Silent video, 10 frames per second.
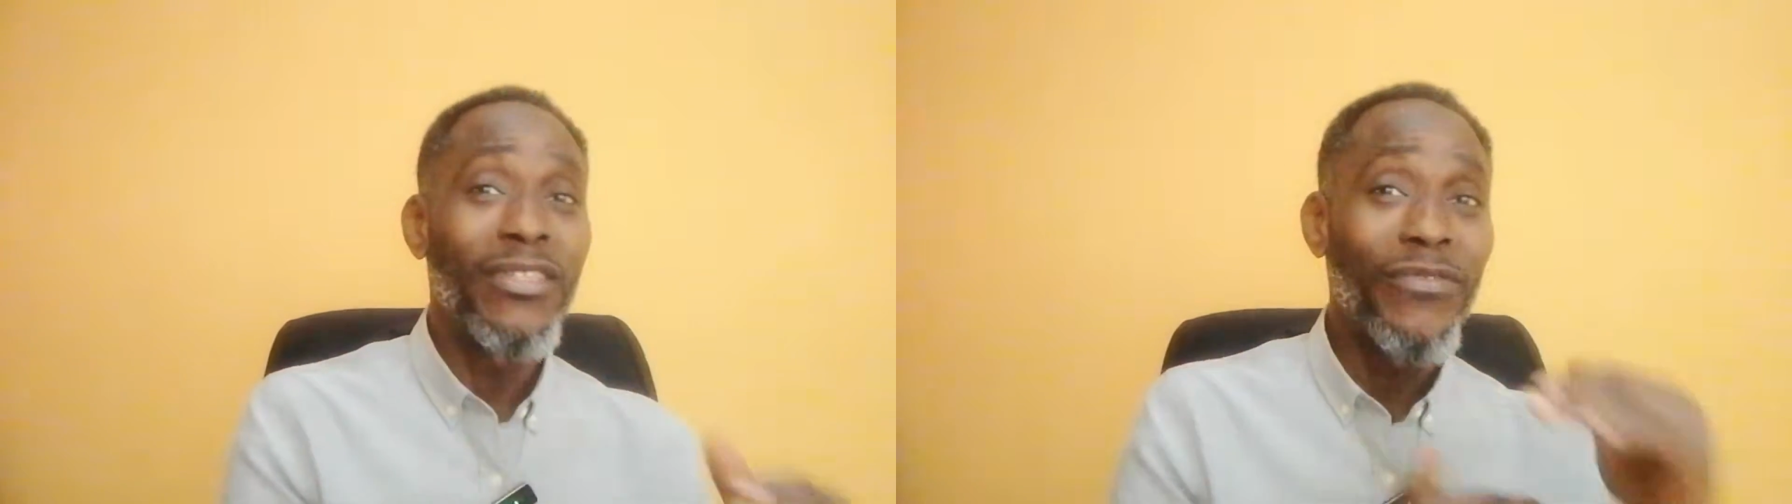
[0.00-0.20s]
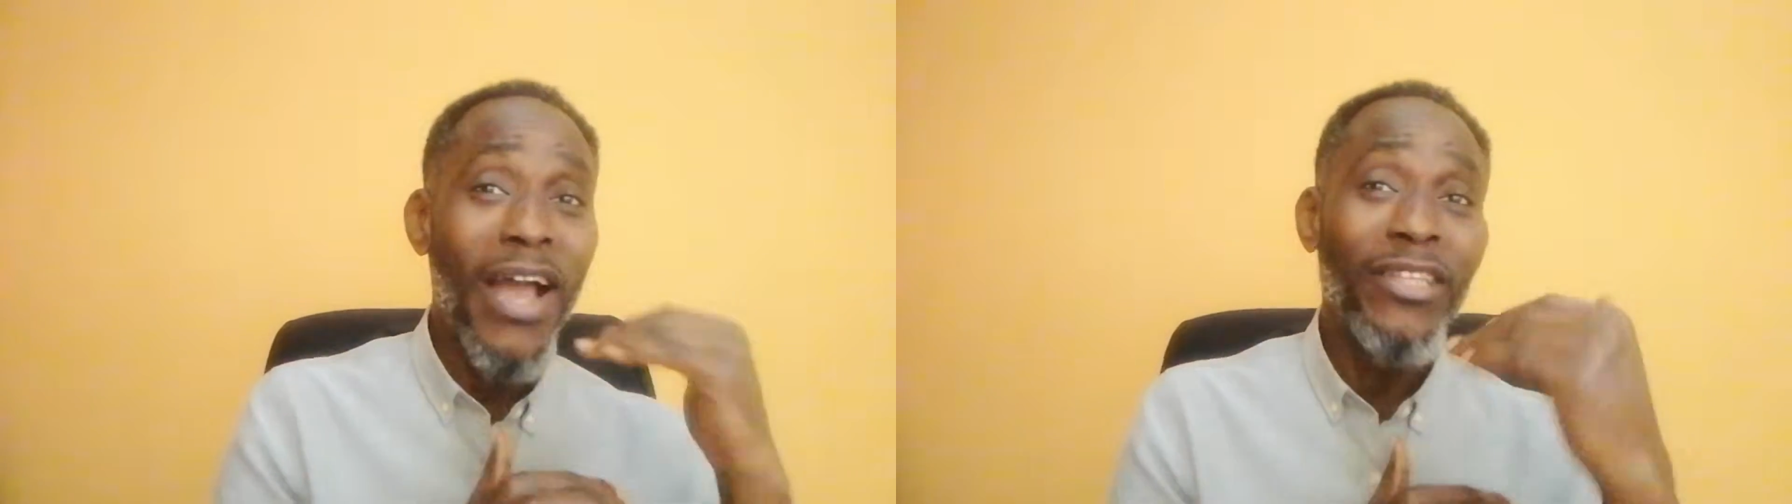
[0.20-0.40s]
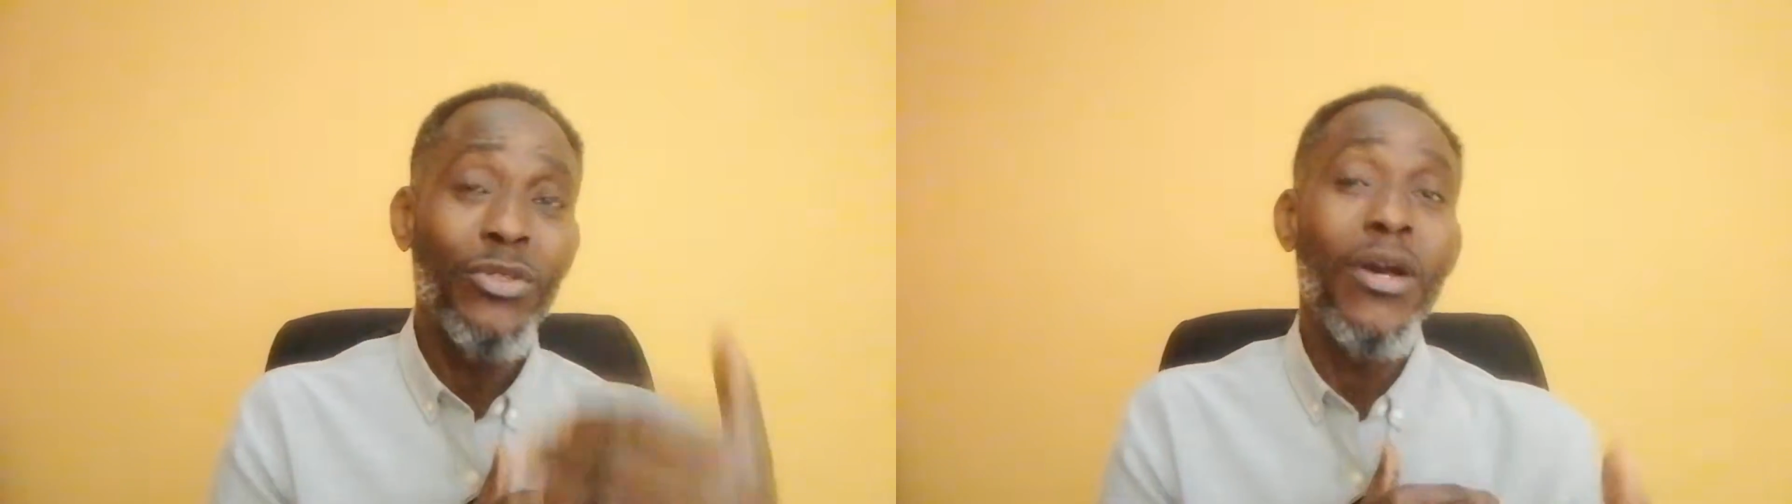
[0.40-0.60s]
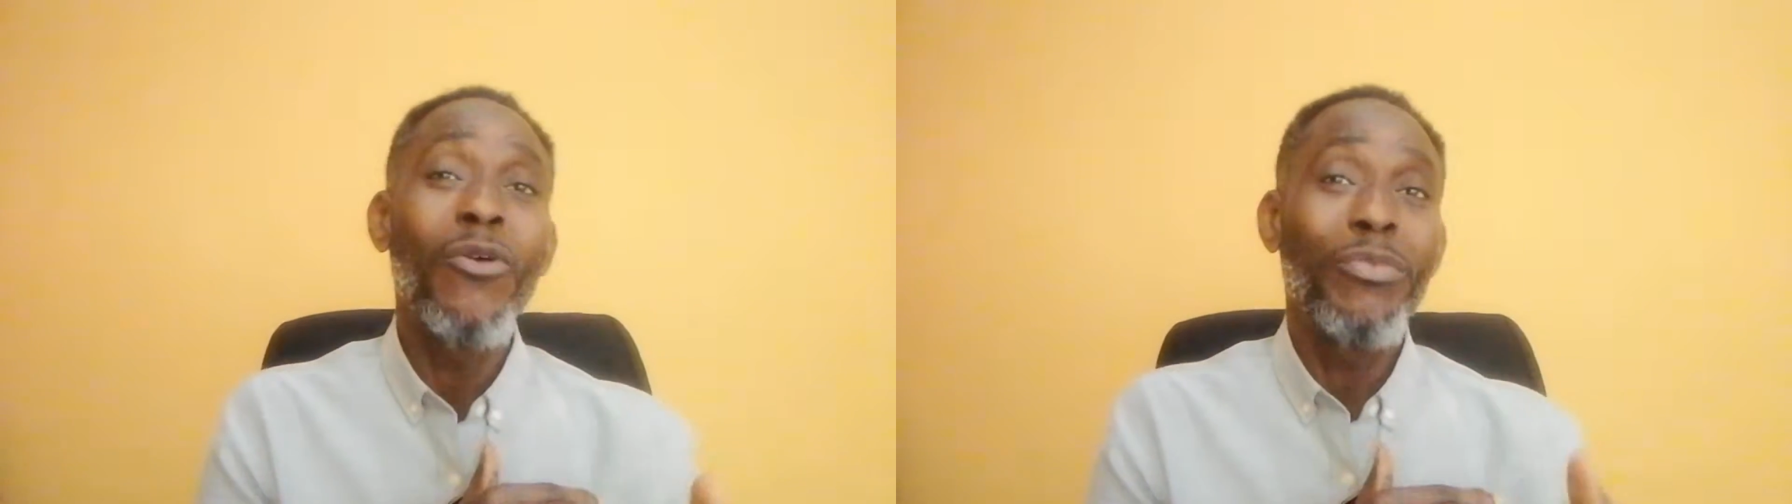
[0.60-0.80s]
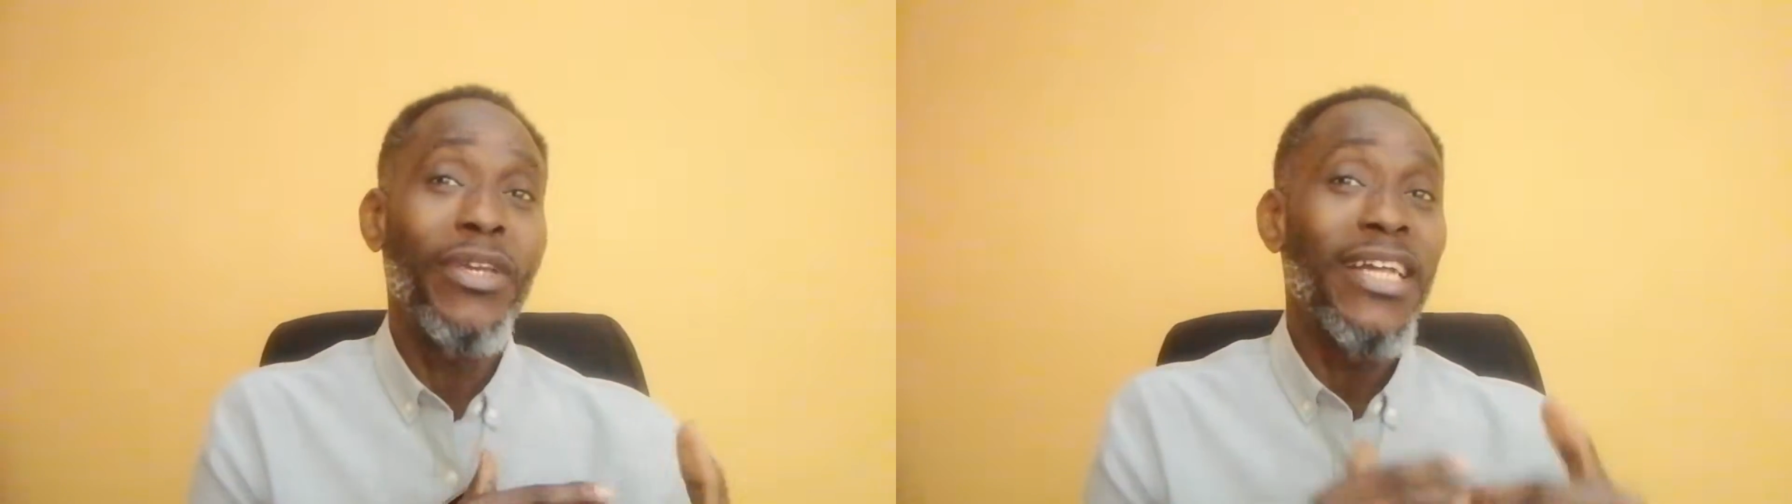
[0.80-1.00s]
and to help
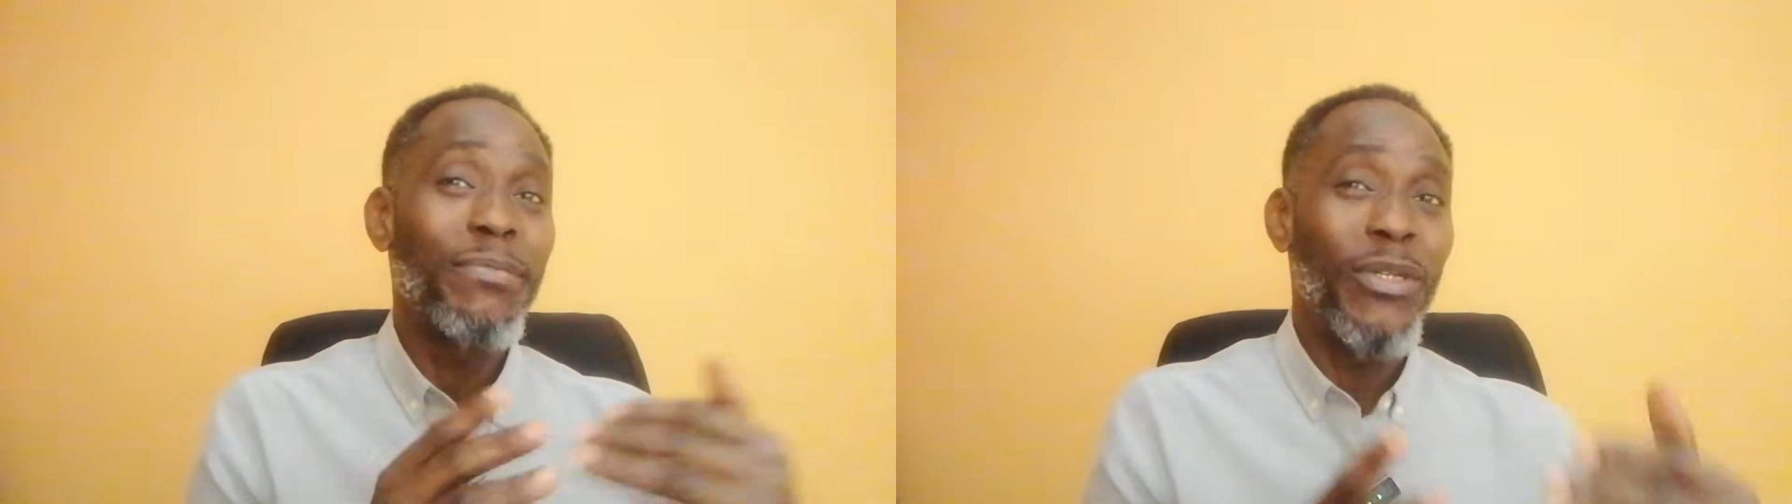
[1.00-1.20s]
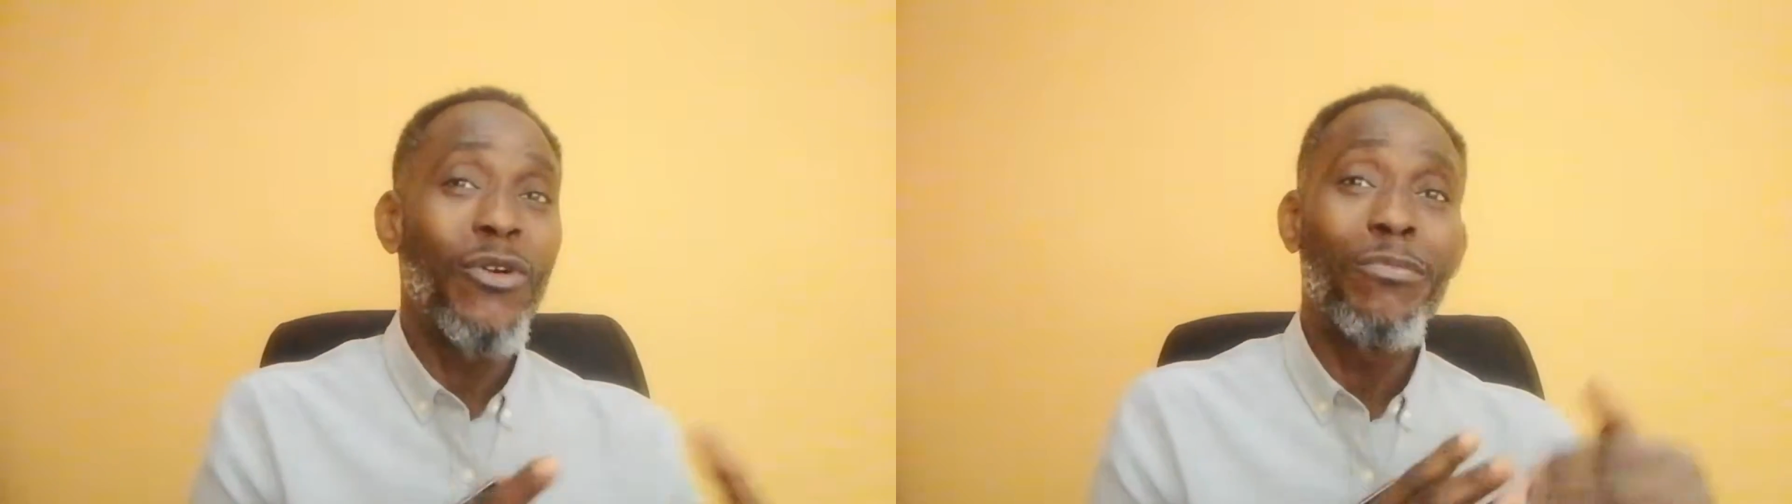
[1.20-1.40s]
you guys become